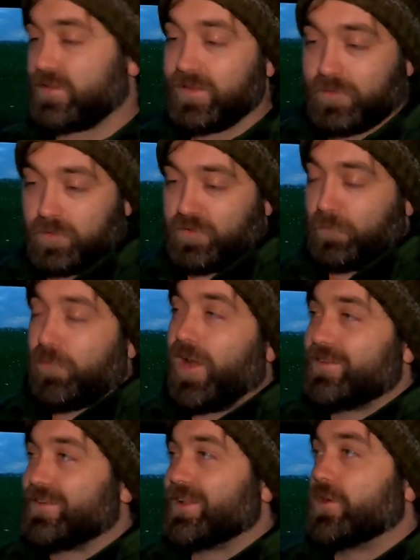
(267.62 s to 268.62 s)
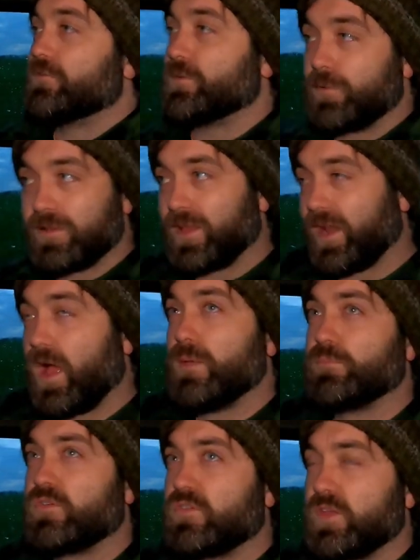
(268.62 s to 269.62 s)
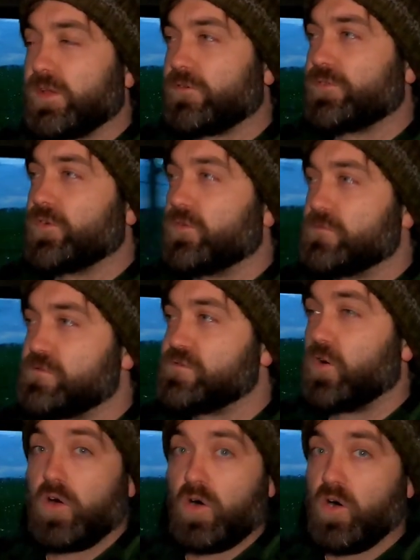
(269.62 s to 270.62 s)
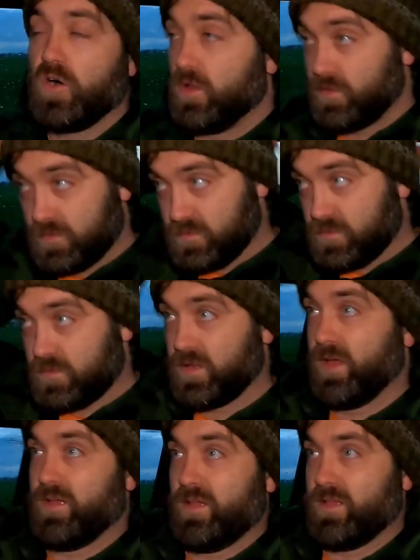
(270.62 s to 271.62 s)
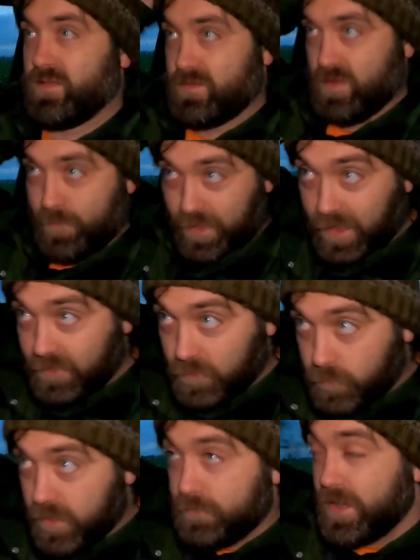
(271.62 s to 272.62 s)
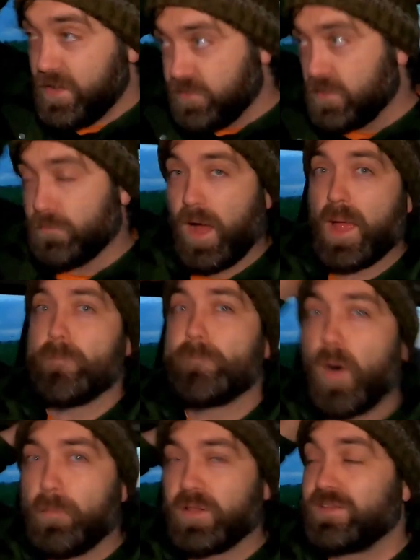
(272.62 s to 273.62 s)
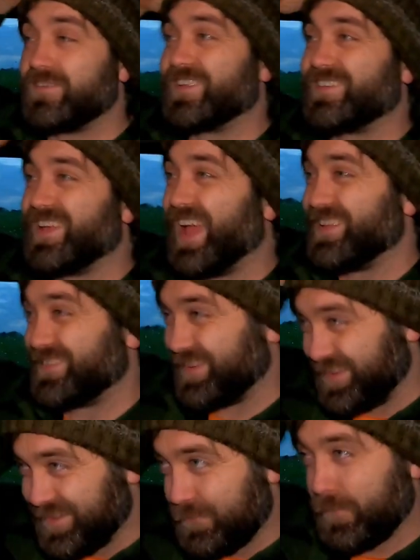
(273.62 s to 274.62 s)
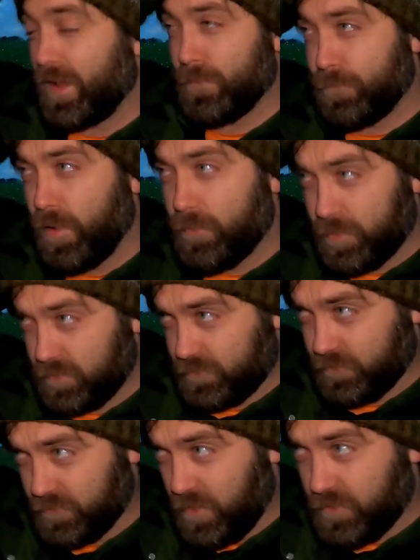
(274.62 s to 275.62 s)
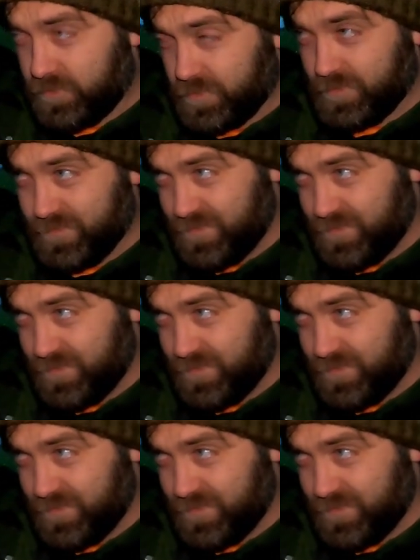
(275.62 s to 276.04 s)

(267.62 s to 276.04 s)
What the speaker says: It's surprisingly comfortable, and I'm 6'4". I mean, even my bobble, this is the test, my bobble does not.